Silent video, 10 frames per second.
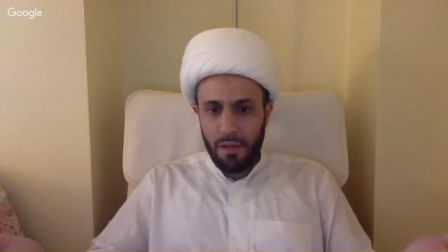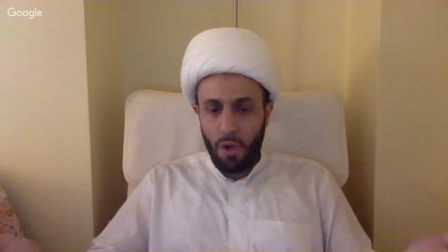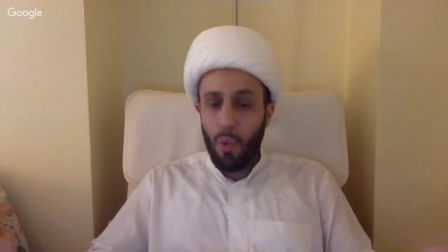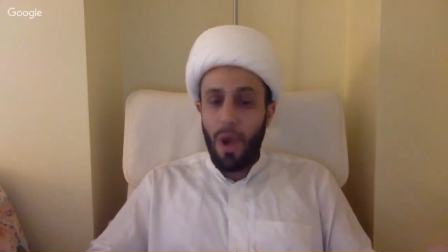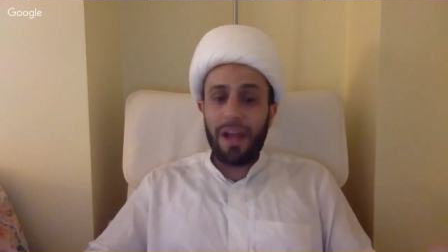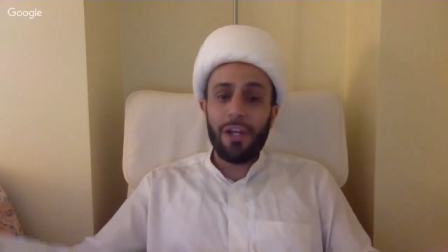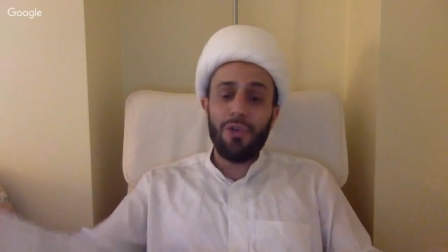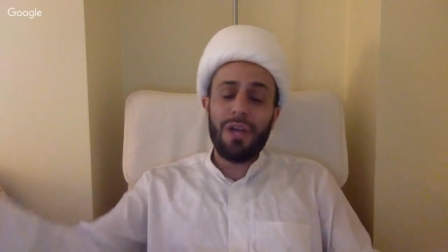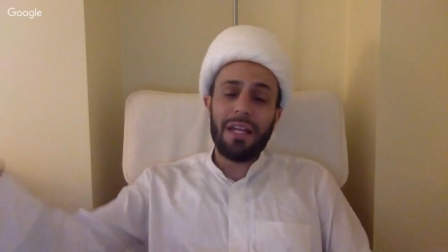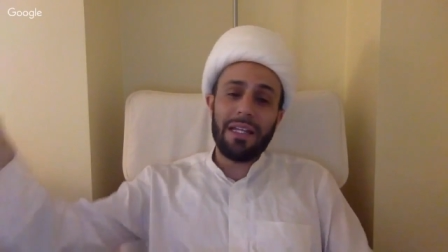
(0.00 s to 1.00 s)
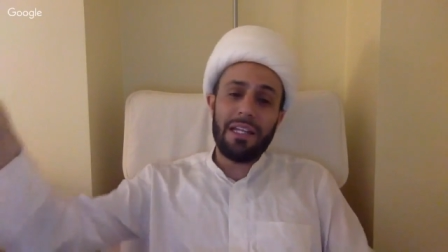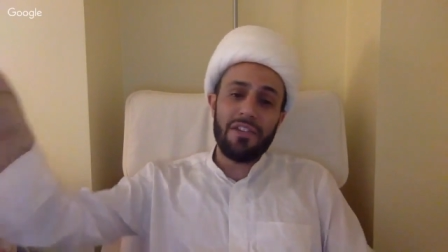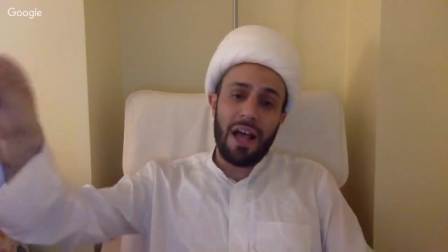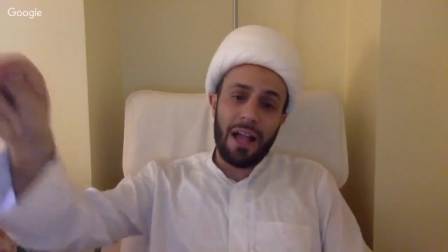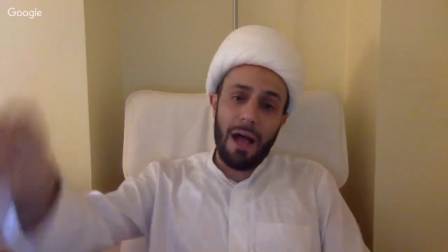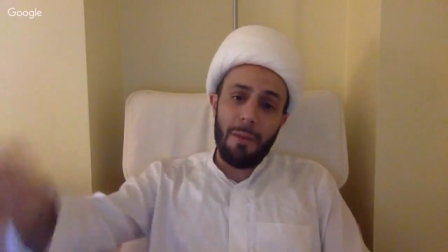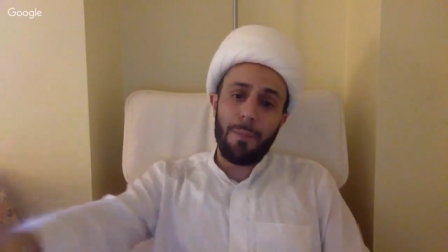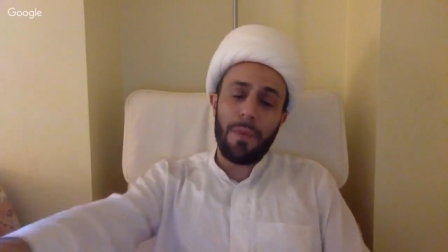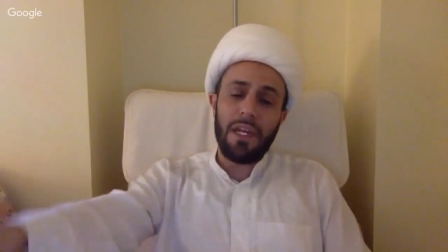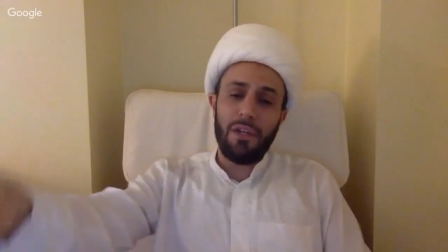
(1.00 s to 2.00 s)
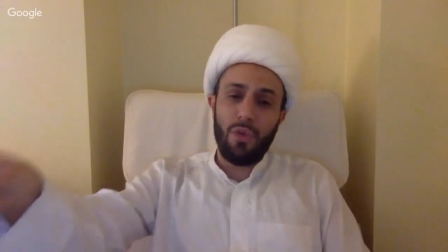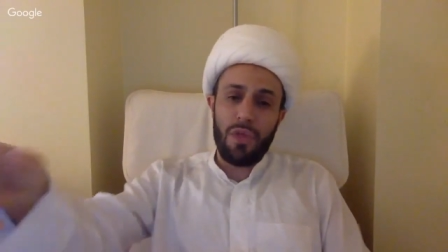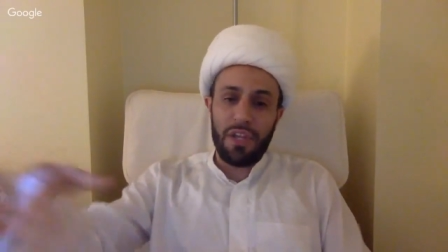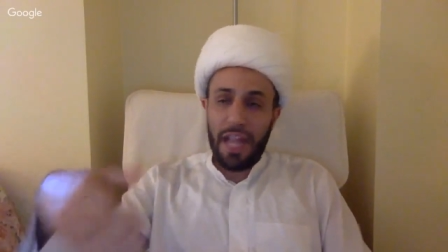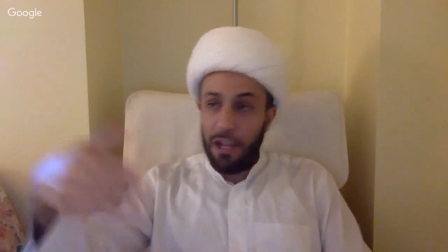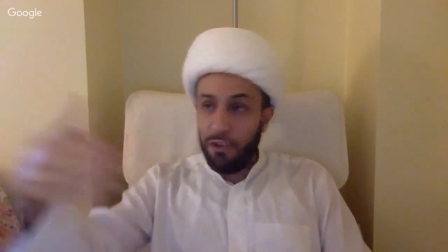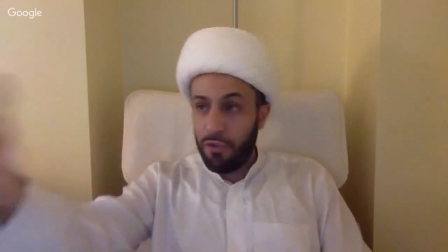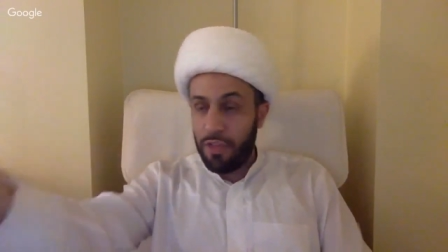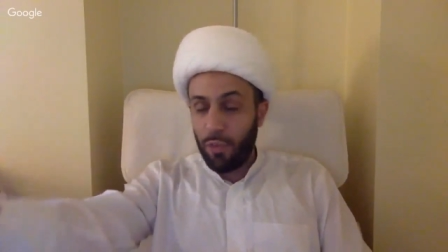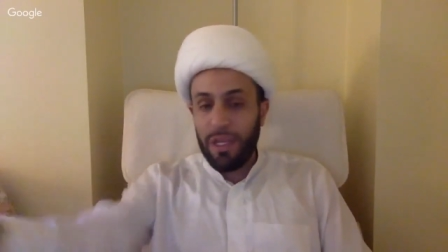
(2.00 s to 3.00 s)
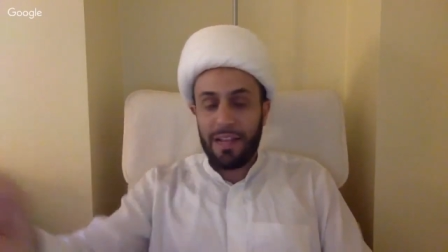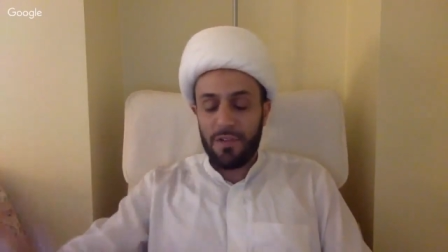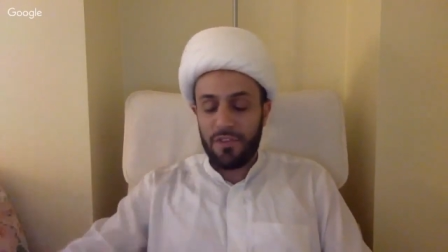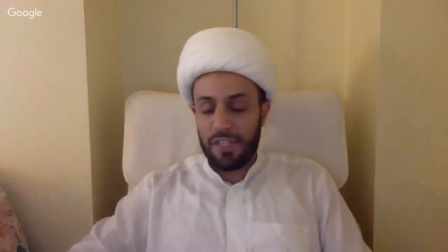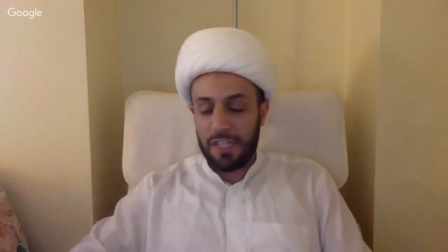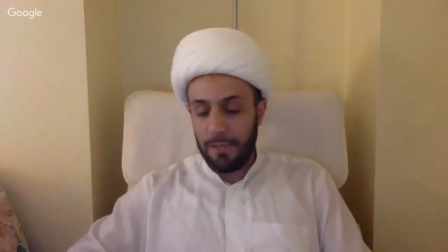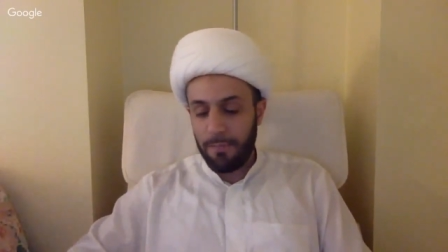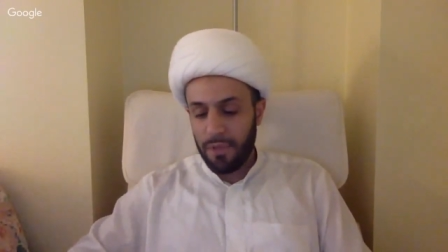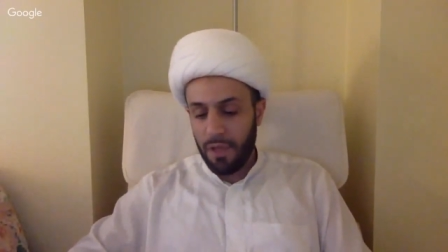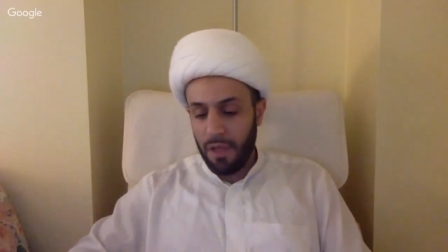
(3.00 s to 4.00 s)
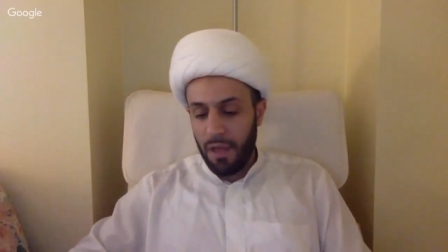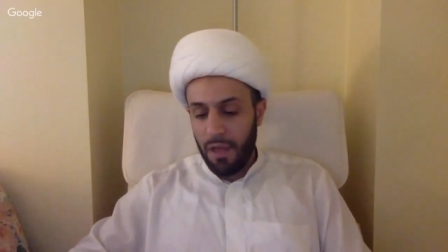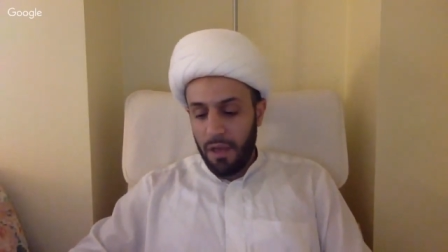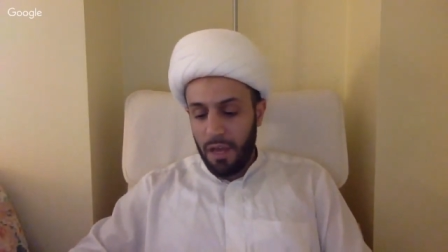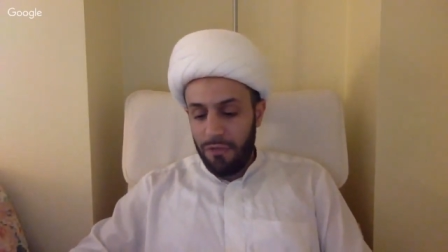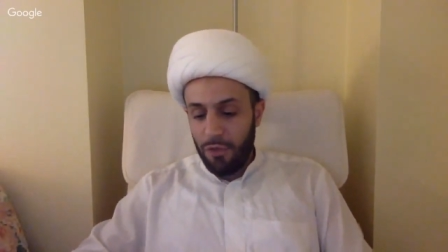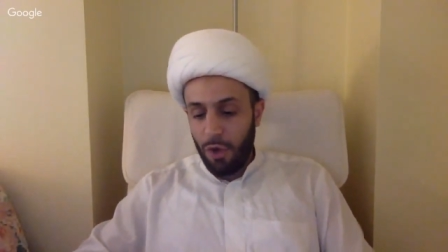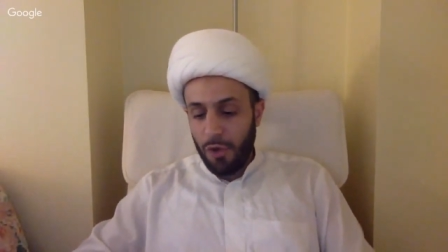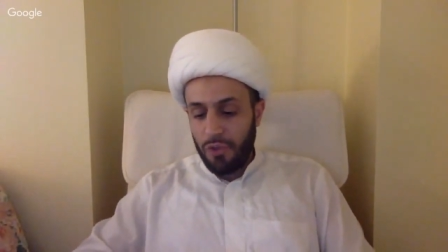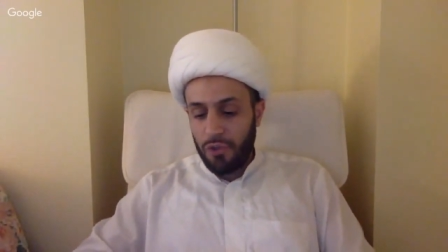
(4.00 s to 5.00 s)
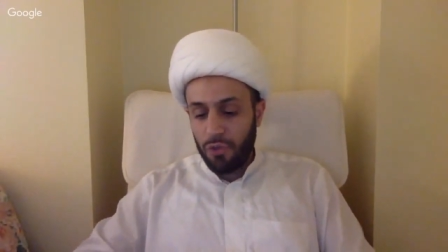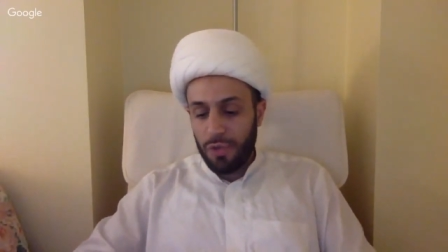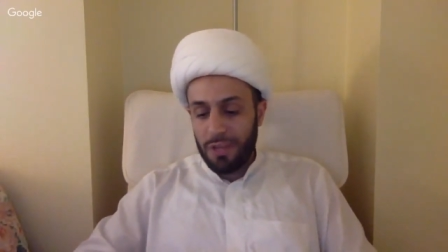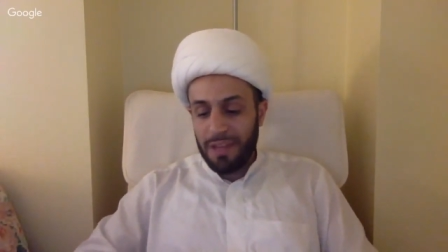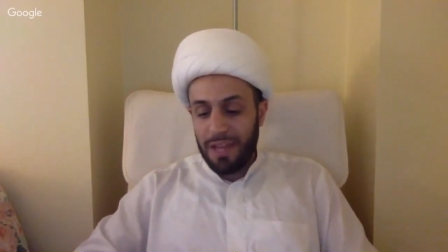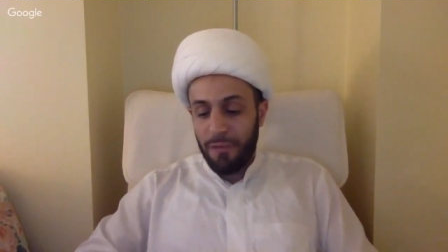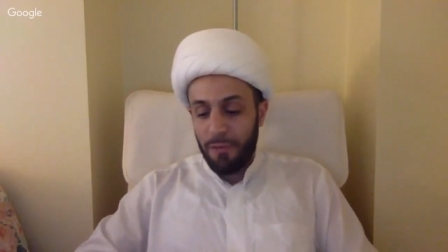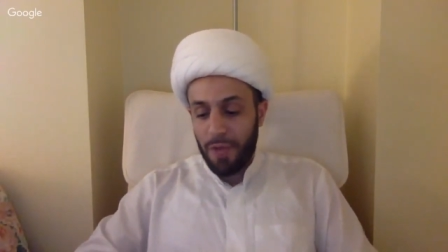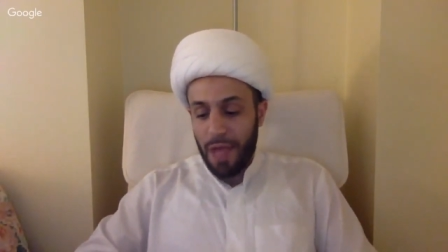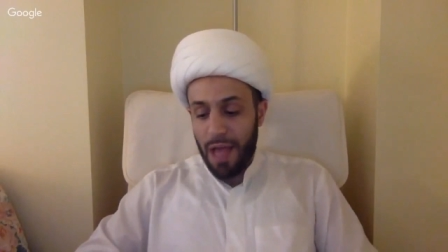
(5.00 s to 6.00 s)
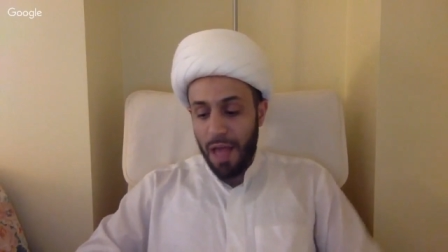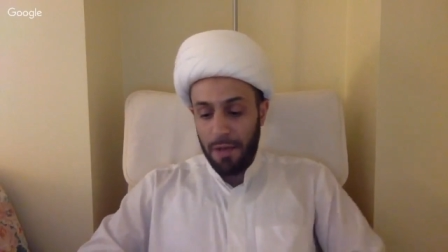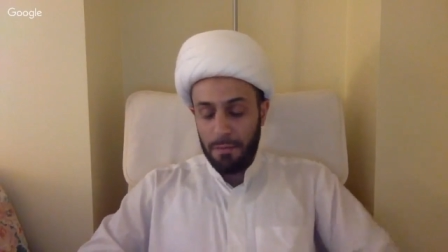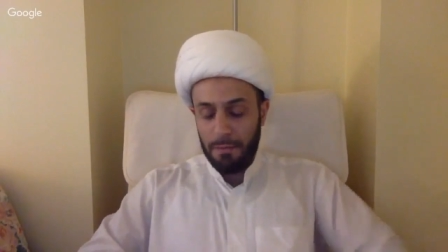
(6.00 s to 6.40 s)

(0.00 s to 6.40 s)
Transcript: Or why are you not at least accompanied with an angel that we can see?" If you go to Surah Al-Furqan,